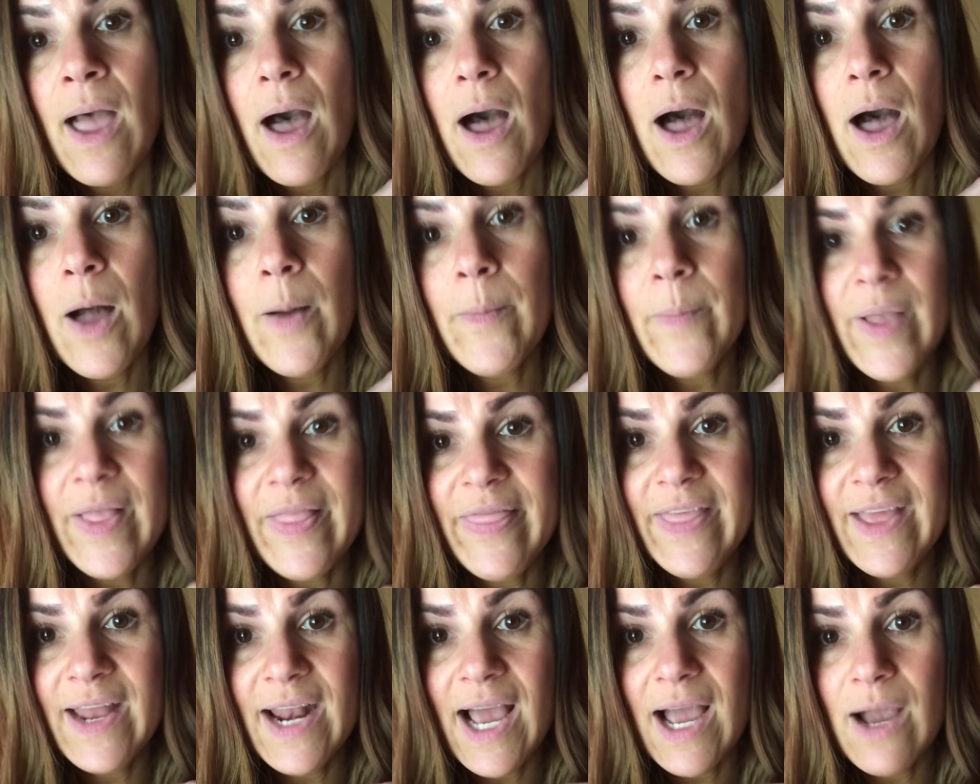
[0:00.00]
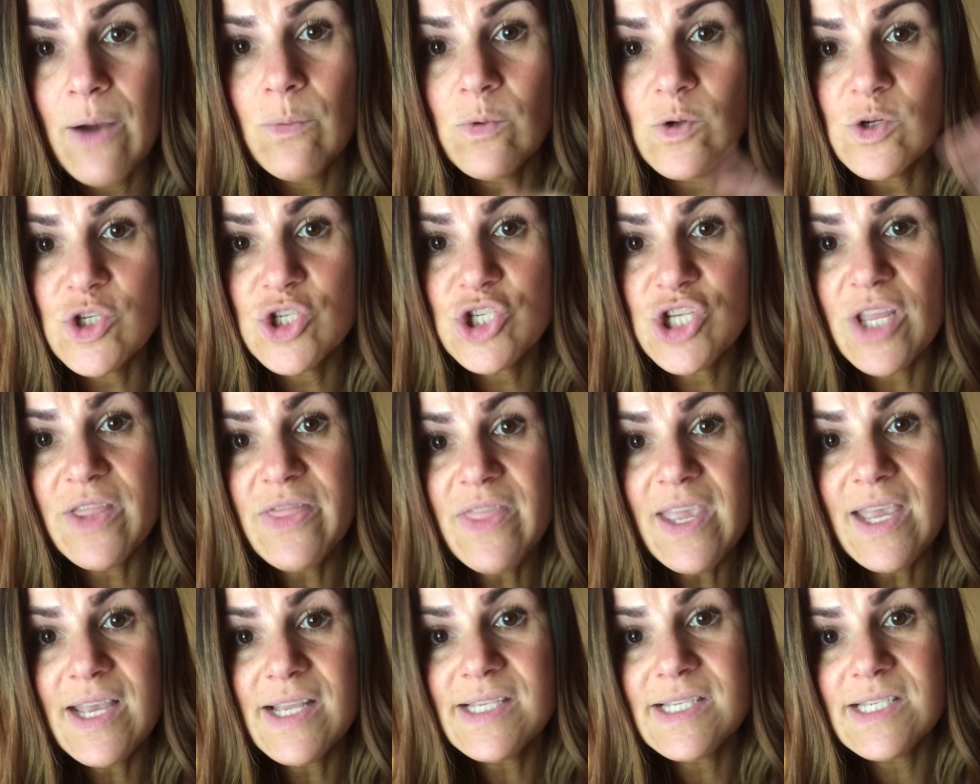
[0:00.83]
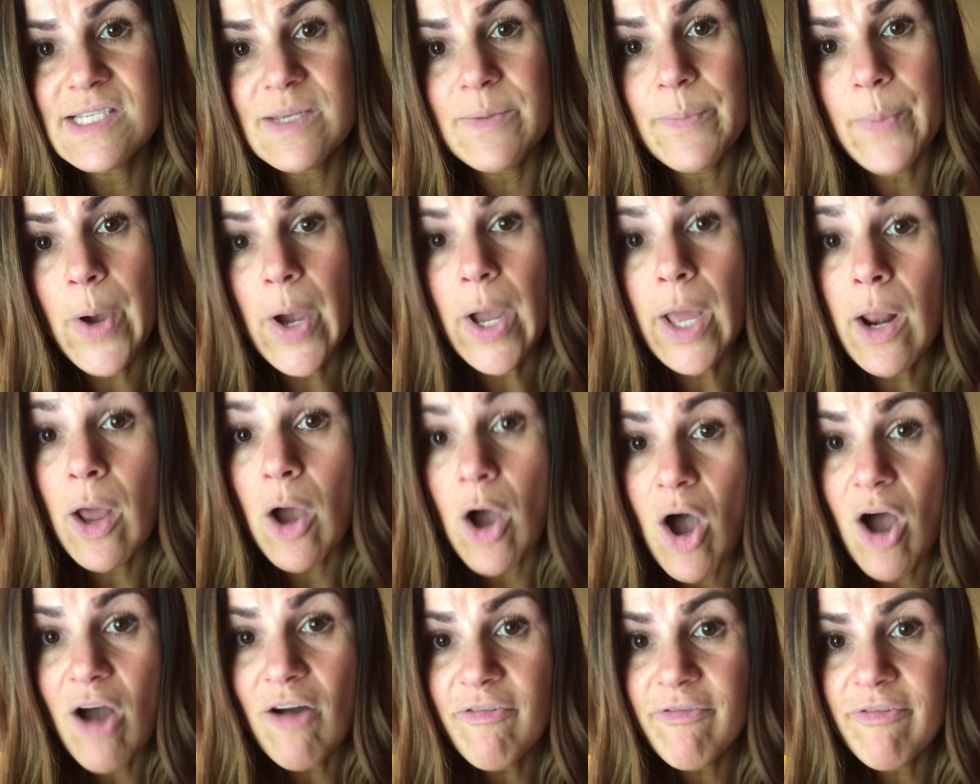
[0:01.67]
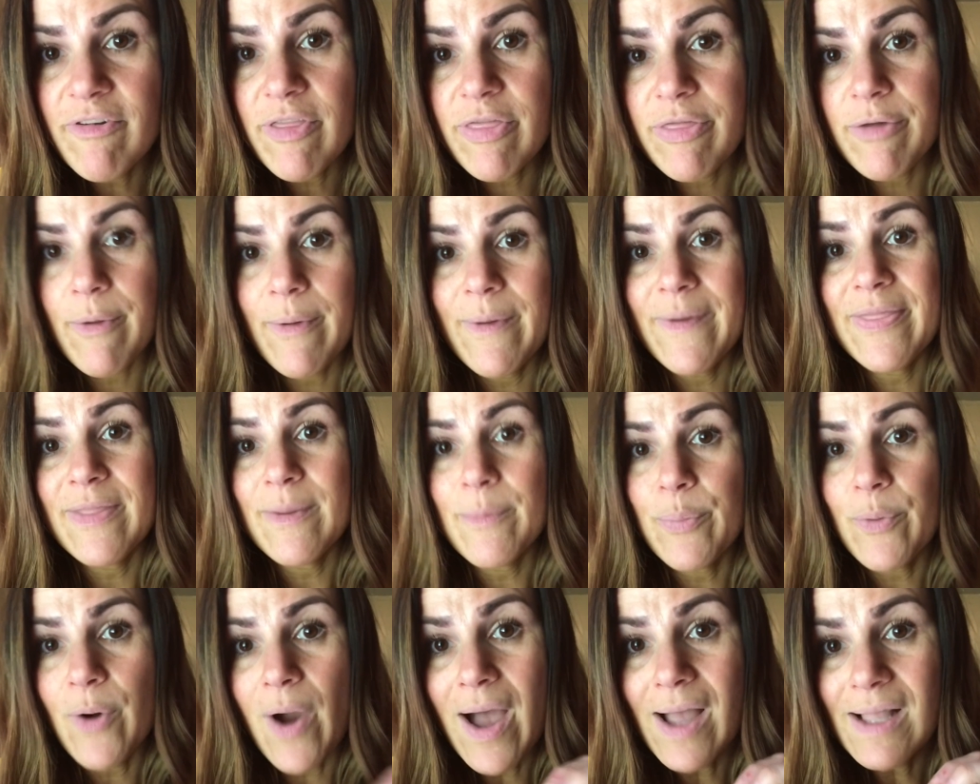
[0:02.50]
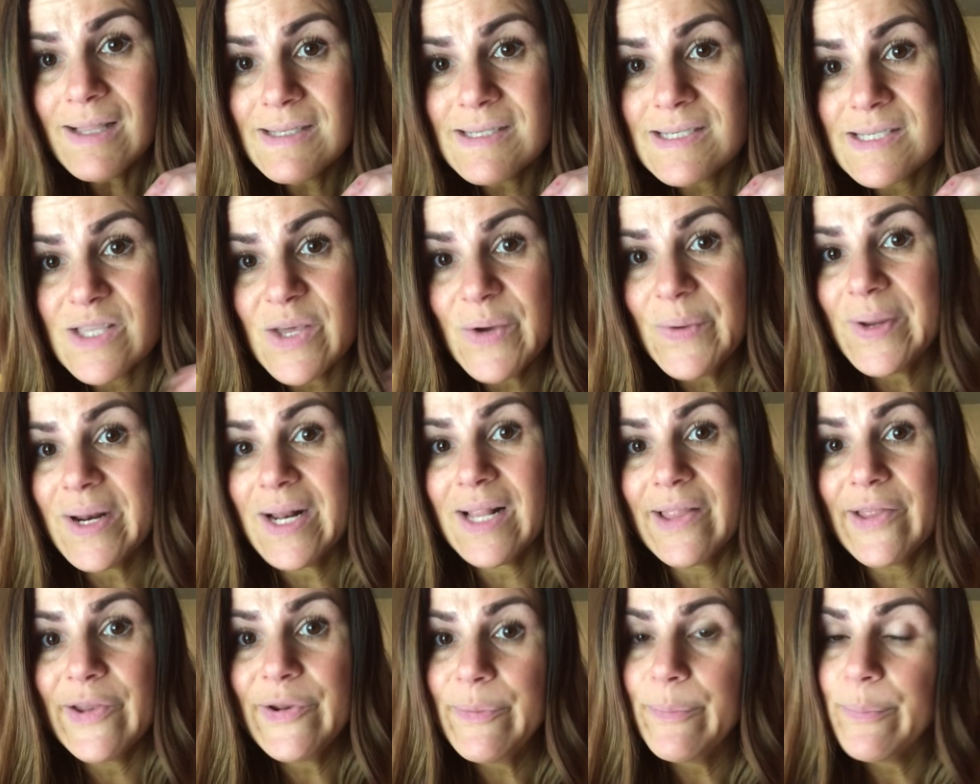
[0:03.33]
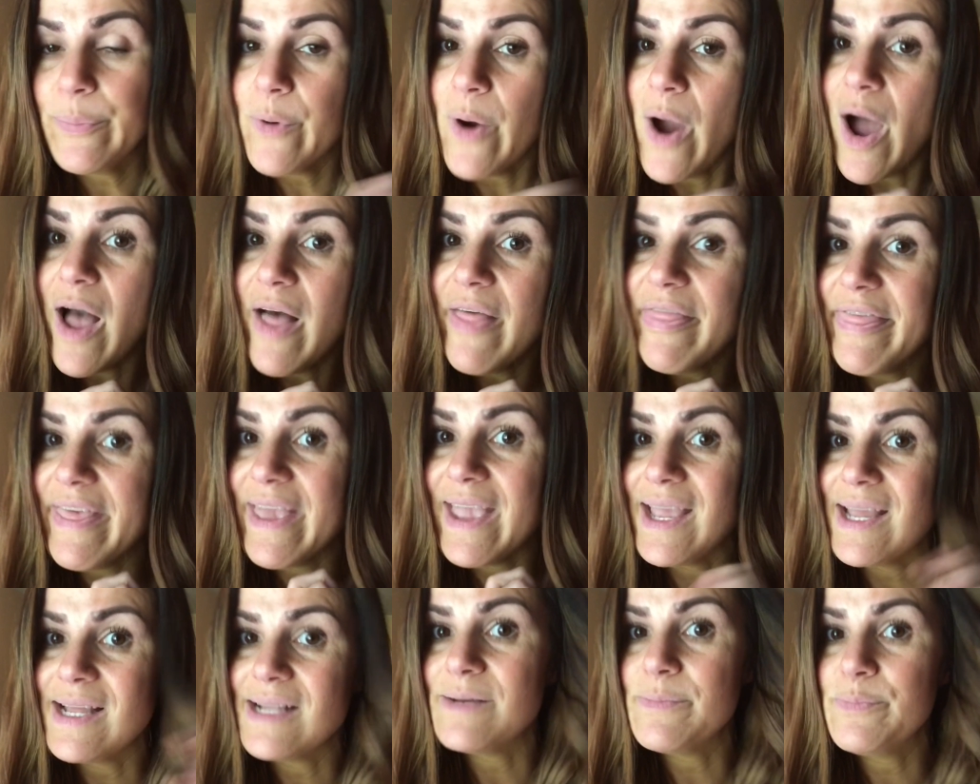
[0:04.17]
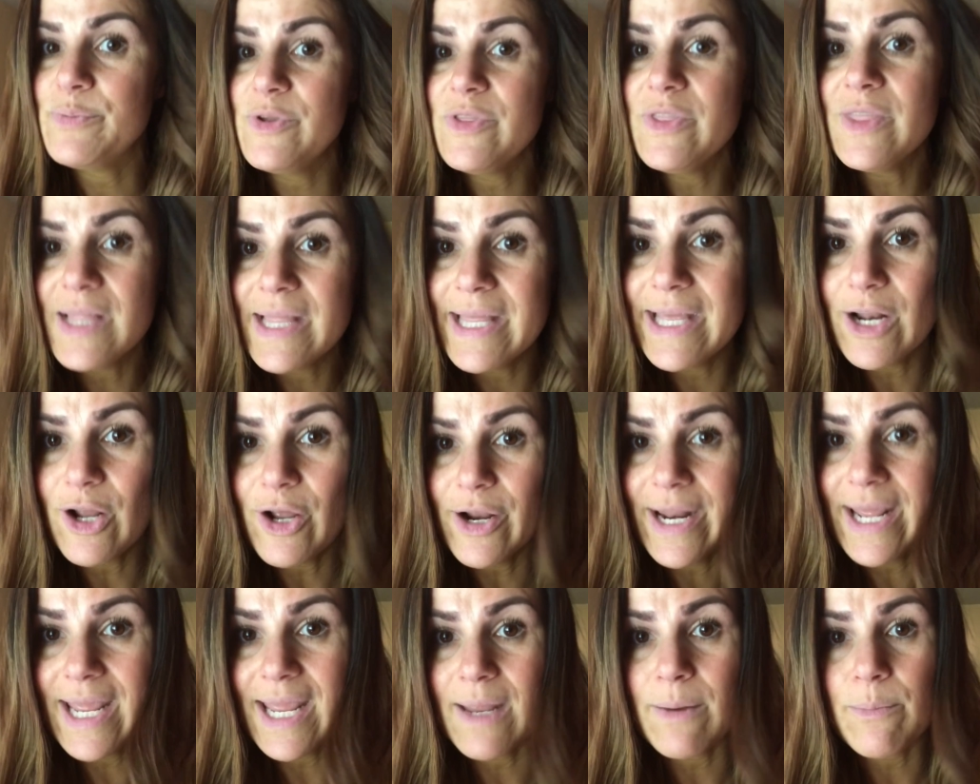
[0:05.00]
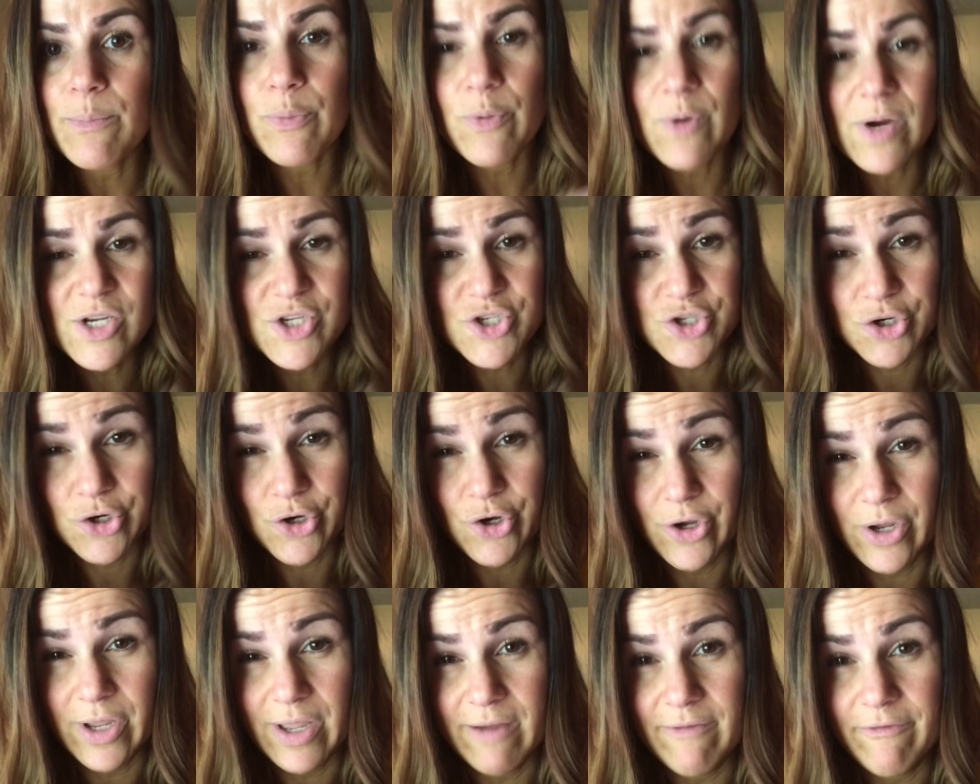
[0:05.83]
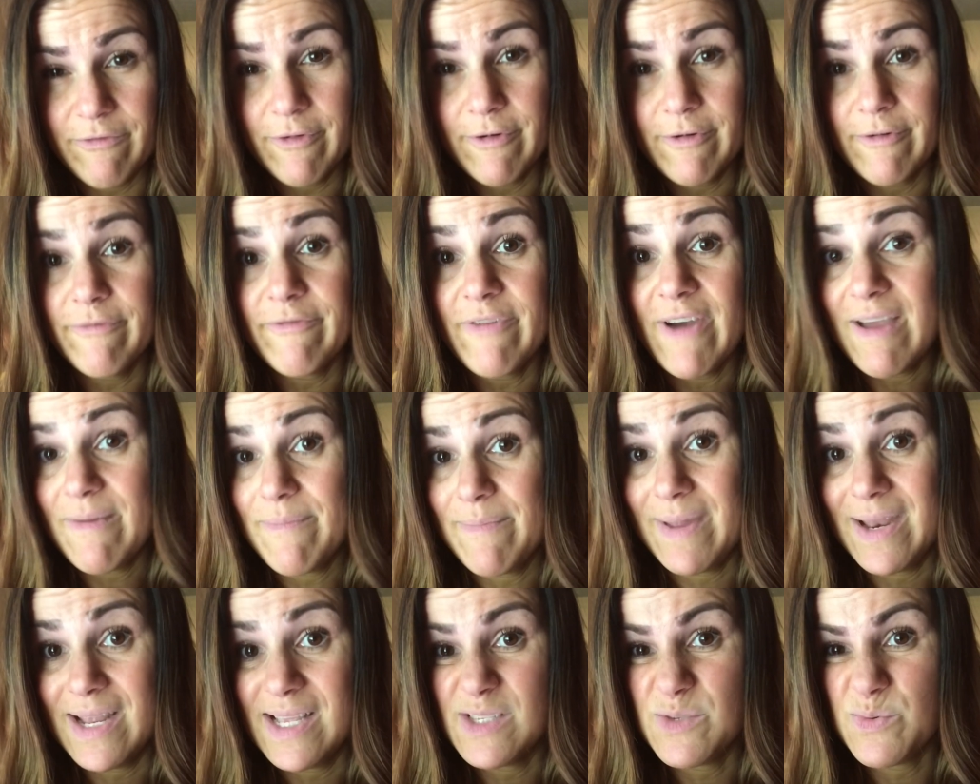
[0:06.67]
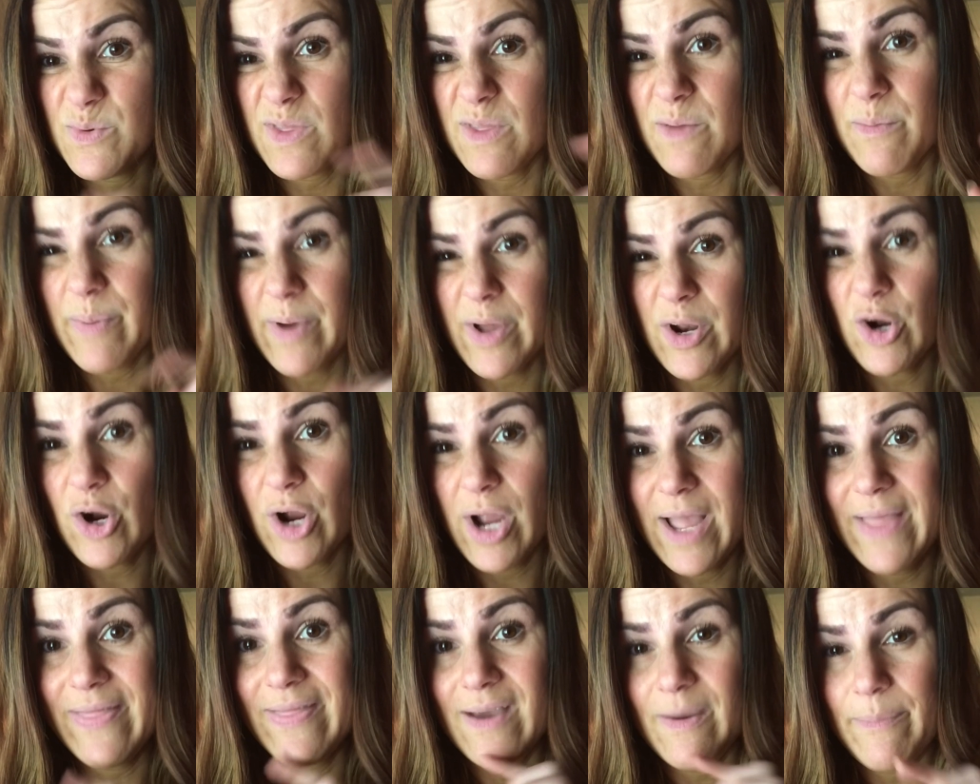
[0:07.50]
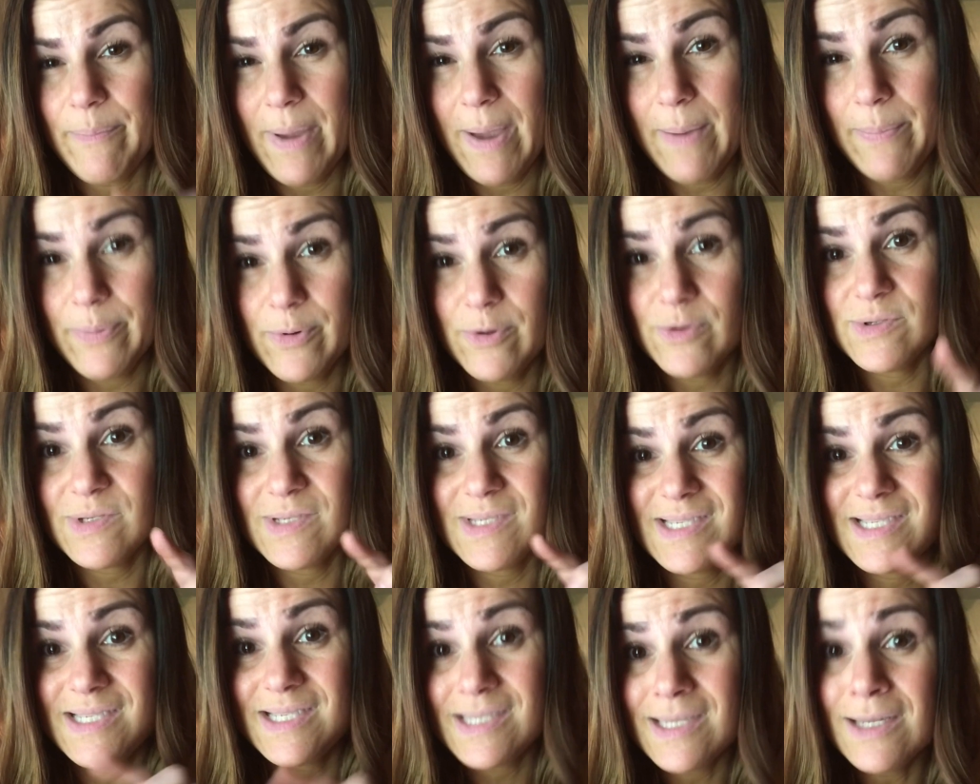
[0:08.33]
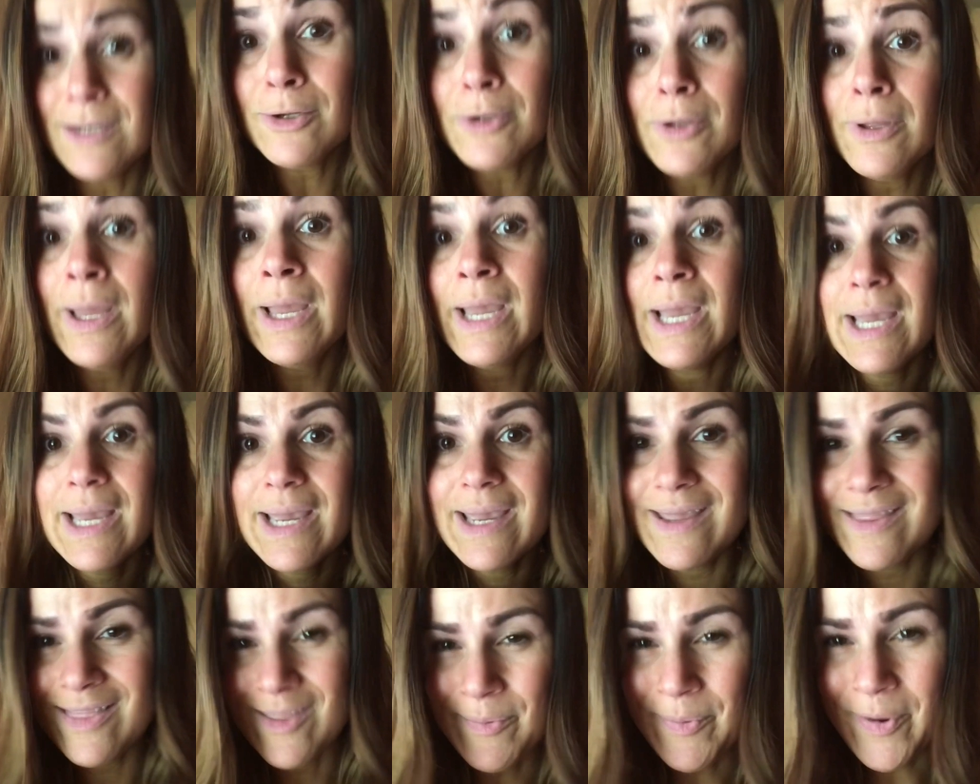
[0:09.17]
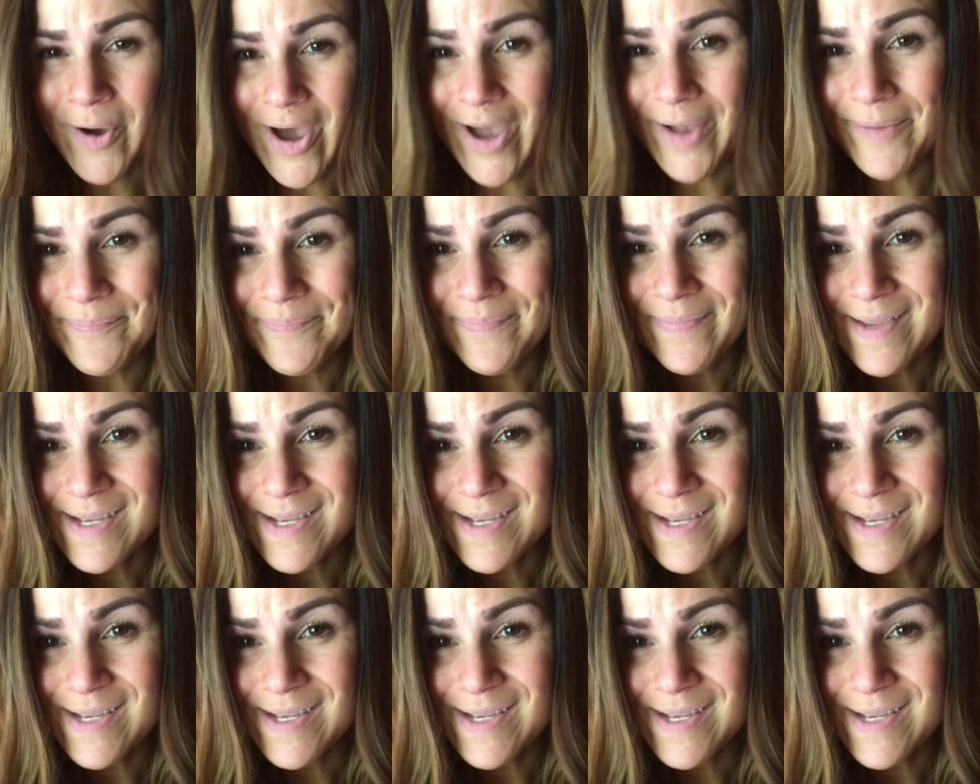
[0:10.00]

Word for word: Um, and then I will shut the Instant Pot off, throw in the broths, throw in a little broth, and put the lid on it and pressure cook it for five minutes with the butter and the peppers still in the pot.